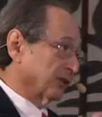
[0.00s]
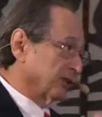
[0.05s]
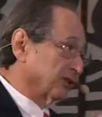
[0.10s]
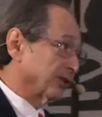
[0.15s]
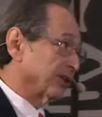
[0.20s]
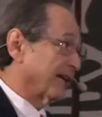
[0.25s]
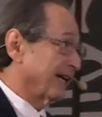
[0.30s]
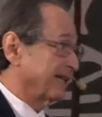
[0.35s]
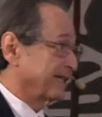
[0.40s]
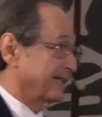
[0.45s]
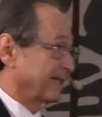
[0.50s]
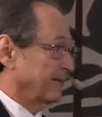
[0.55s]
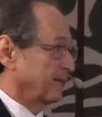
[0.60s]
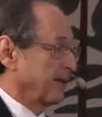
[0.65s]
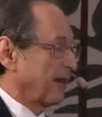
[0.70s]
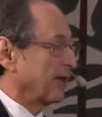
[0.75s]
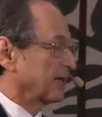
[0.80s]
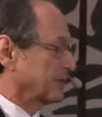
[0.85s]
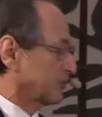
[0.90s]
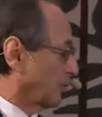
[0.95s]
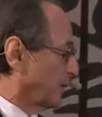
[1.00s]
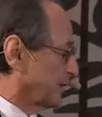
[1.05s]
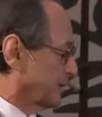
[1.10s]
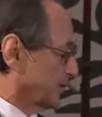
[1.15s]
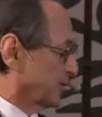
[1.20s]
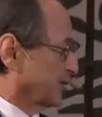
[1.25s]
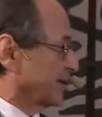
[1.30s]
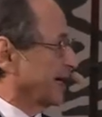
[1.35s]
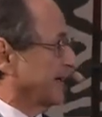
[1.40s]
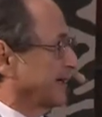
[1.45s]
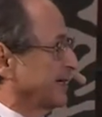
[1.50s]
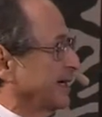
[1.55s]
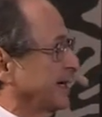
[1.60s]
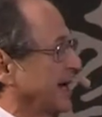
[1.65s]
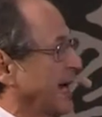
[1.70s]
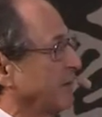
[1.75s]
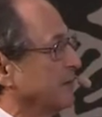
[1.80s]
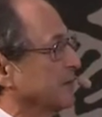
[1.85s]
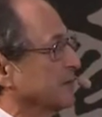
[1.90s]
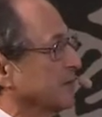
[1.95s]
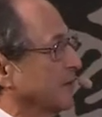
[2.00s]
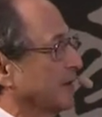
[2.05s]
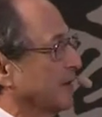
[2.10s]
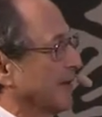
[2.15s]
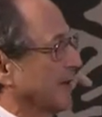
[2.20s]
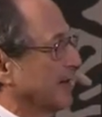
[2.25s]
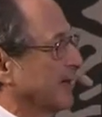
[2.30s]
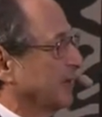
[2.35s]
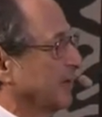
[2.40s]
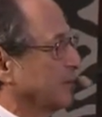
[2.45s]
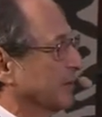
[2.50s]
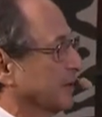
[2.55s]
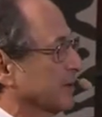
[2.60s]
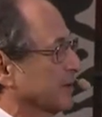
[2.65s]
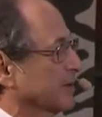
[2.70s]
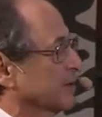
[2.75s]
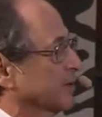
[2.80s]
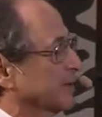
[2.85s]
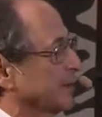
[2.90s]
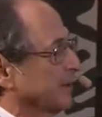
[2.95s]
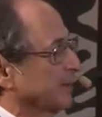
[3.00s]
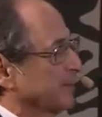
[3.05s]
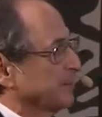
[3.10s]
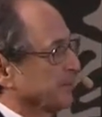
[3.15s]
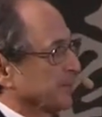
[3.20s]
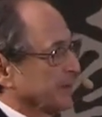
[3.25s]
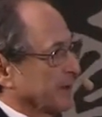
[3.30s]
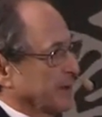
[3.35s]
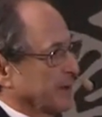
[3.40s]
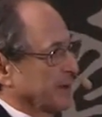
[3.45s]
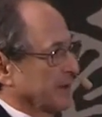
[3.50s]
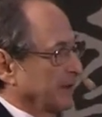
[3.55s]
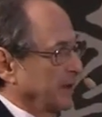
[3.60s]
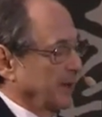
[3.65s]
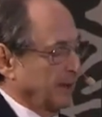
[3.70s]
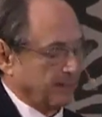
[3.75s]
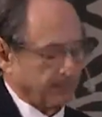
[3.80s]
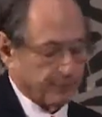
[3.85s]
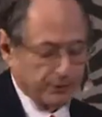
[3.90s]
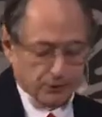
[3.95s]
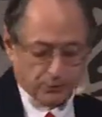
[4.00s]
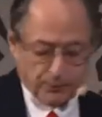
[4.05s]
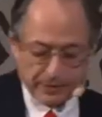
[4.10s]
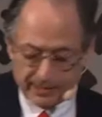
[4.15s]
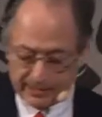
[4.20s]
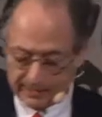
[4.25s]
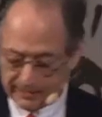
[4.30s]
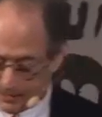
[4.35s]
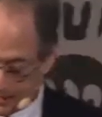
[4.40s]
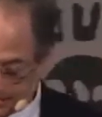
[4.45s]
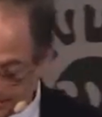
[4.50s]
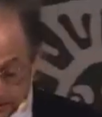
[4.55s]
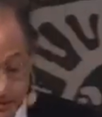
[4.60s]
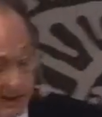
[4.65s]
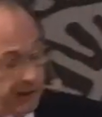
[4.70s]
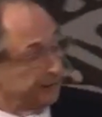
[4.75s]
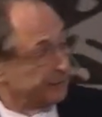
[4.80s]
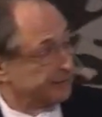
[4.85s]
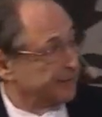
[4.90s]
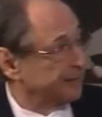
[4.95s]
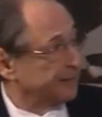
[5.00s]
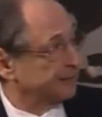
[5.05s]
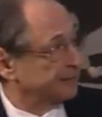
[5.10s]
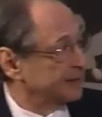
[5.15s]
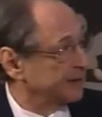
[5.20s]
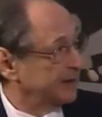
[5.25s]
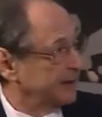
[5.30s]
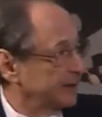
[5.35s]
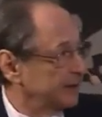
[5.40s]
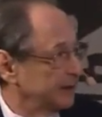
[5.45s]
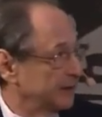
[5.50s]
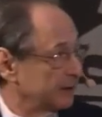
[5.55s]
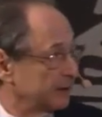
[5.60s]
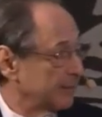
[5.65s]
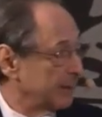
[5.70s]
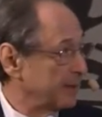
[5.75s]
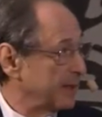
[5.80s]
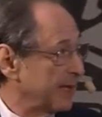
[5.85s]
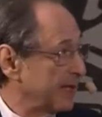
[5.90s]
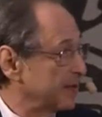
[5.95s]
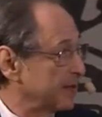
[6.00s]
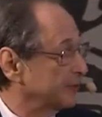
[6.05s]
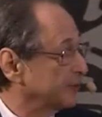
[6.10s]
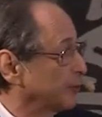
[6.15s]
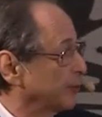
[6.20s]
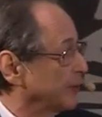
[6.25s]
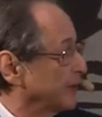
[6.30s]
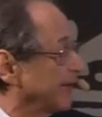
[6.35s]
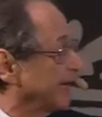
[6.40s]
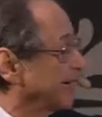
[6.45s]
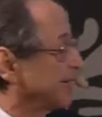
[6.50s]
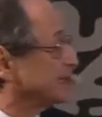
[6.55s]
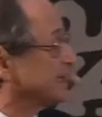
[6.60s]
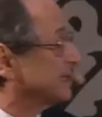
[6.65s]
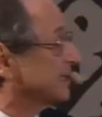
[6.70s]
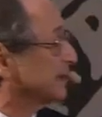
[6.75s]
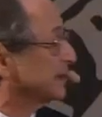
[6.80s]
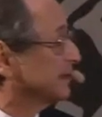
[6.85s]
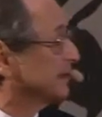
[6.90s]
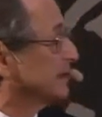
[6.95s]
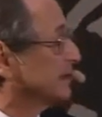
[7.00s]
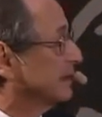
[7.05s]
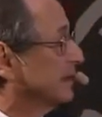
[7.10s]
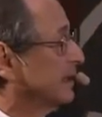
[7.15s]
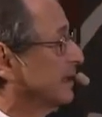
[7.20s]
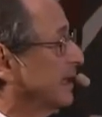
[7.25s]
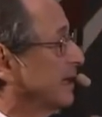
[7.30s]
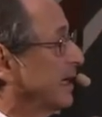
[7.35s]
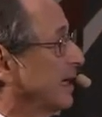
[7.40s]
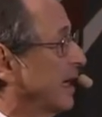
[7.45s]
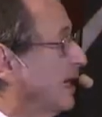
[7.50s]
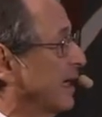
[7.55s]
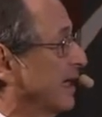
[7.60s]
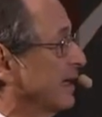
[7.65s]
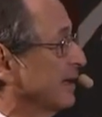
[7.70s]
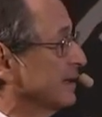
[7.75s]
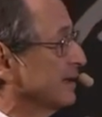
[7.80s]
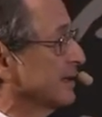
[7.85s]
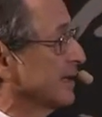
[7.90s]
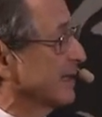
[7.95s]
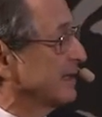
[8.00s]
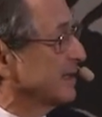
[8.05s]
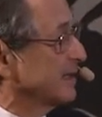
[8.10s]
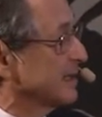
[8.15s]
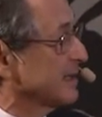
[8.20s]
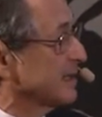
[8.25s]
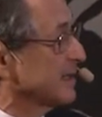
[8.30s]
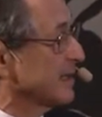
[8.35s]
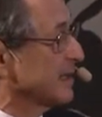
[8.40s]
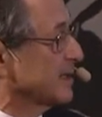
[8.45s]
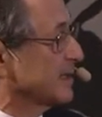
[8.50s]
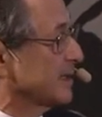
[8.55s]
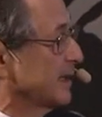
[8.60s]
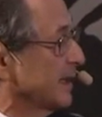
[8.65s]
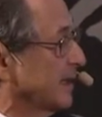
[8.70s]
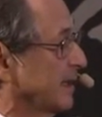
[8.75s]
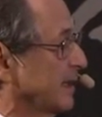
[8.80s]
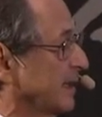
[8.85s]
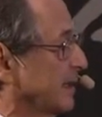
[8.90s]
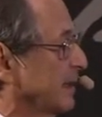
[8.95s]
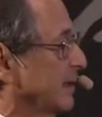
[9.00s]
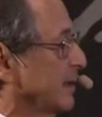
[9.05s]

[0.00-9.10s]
a good idea, but I think it's always a good idea. And I was very lucky because between 1950, maybe 1948, and 1960,